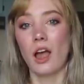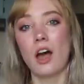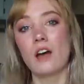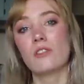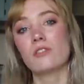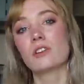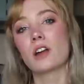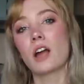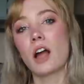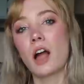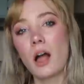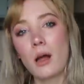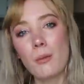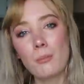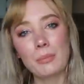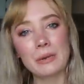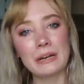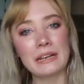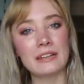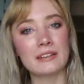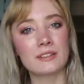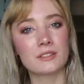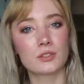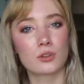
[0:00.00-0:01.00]
of
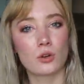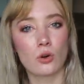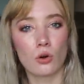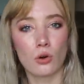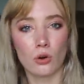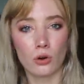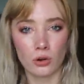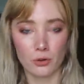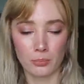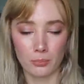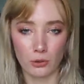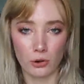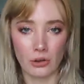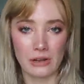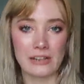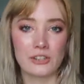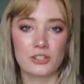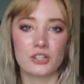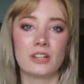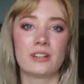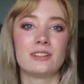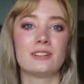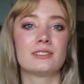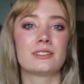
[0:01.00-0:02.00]
companies,
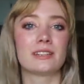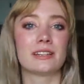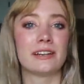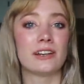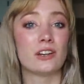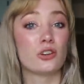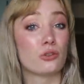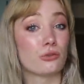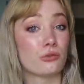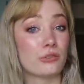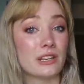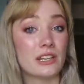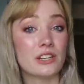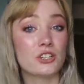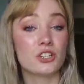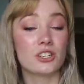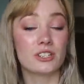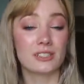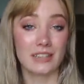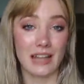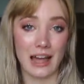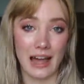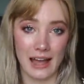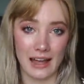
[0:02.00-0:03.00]
corporations, and
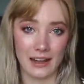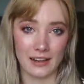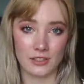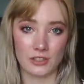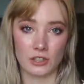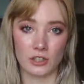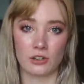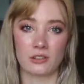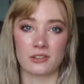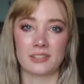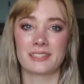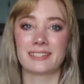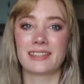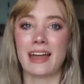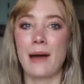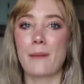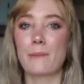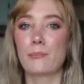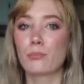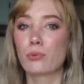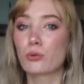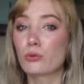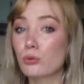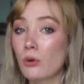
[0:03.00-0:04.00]
egregious actors
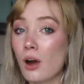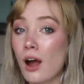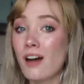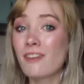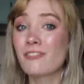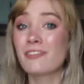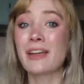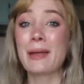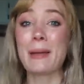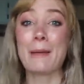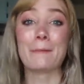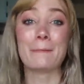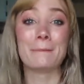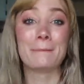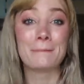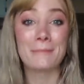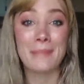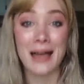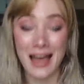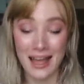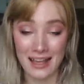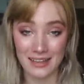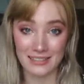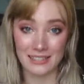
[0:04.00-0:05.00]
that profit
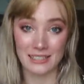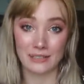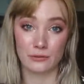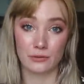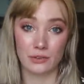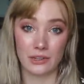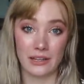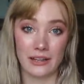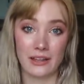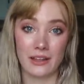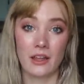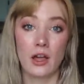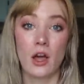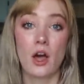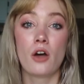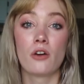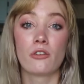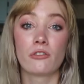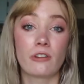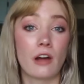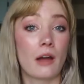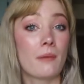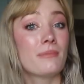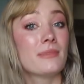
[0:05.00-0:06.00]
massively
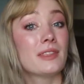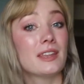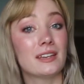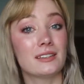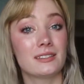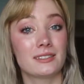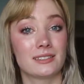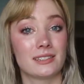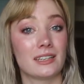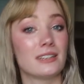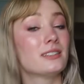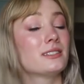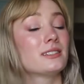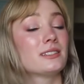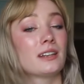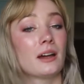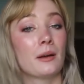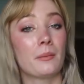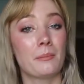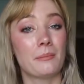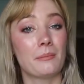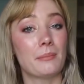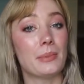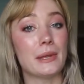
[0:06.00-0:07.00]
from this
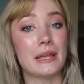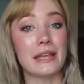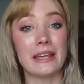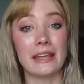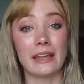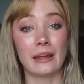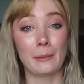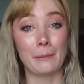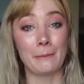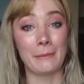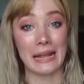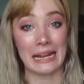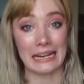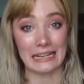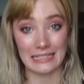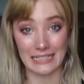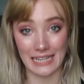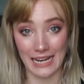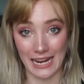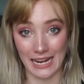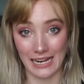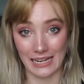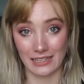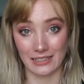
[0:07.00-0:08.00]
system being
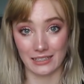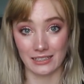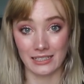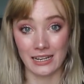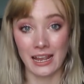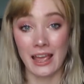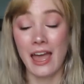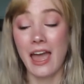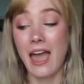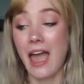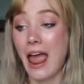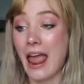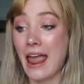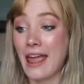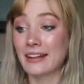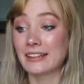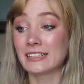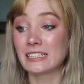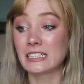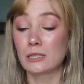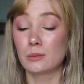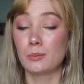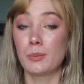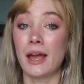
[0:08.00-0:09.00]
maintained
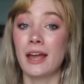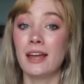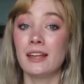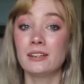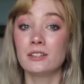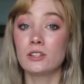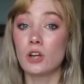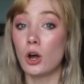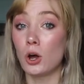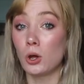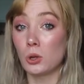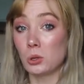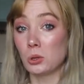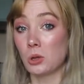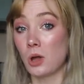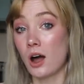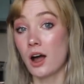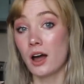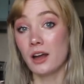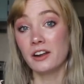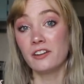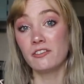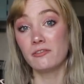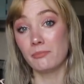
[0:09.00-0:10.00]
and spend a
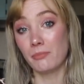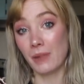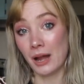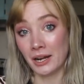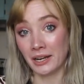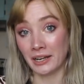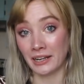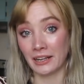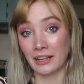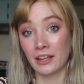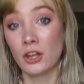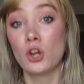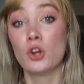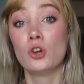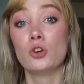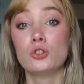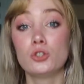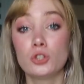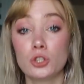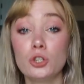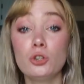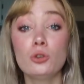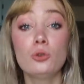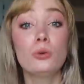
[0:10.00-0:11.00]
lot of money
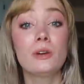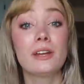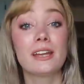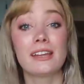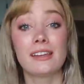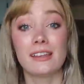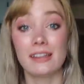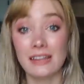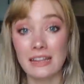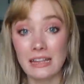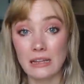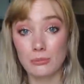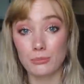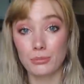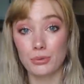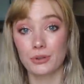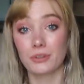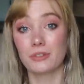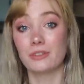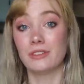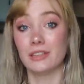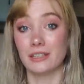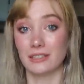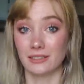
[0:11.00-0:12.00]
to keep
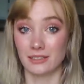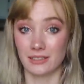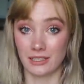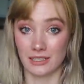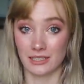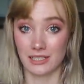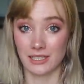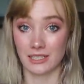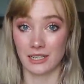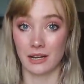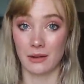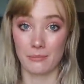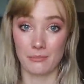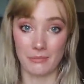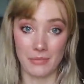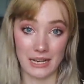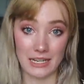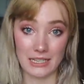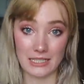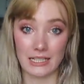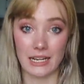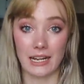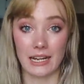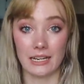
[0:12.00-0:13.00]
this system
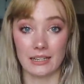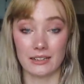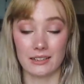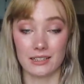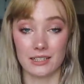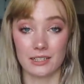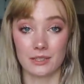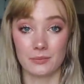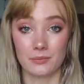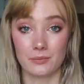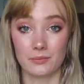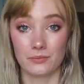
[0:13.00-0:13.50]
maintained.